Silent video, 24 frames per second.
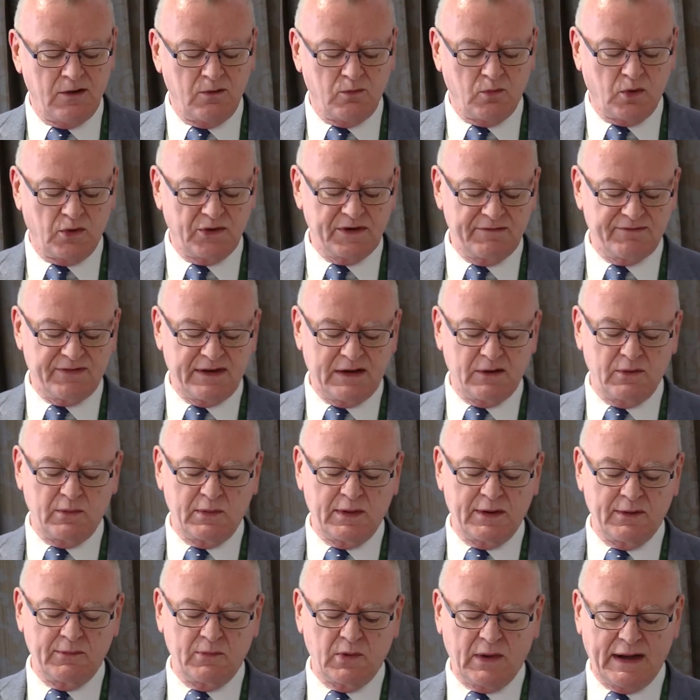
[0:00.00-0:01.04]
What if there
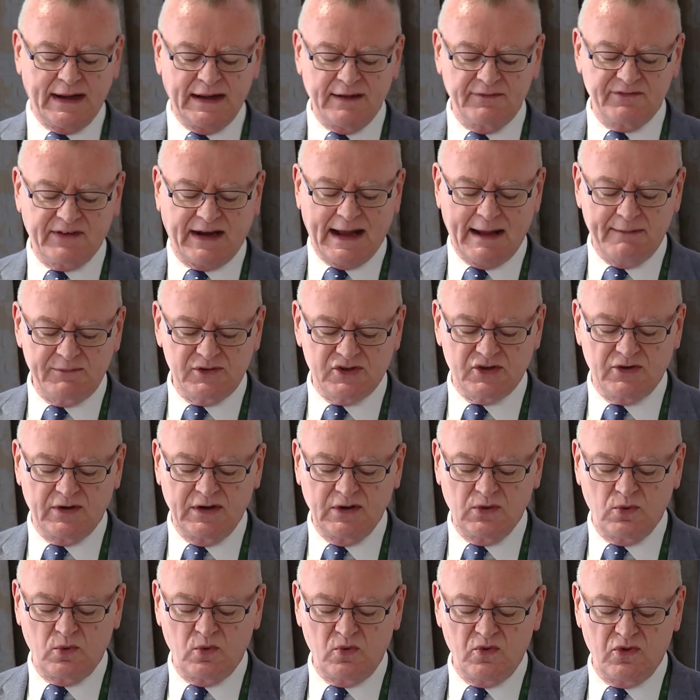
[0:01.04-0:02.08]
were a way of
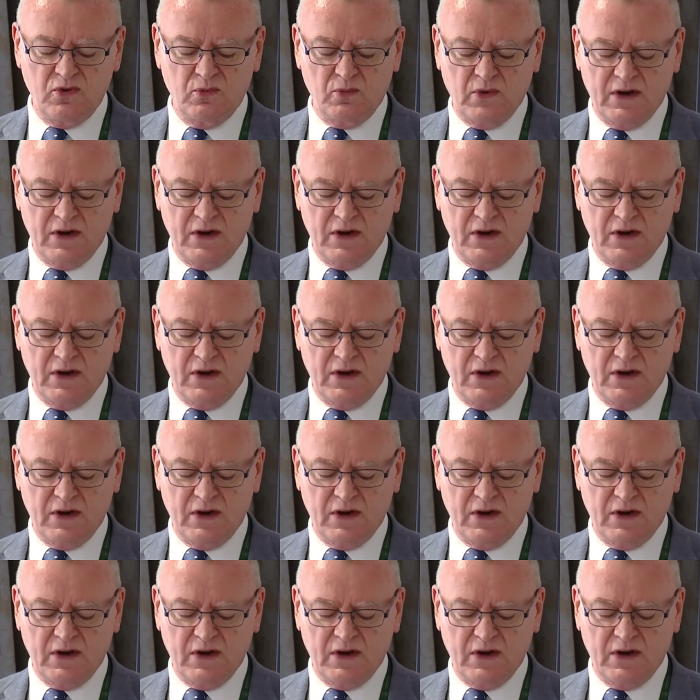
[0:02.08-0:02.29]
capturing all the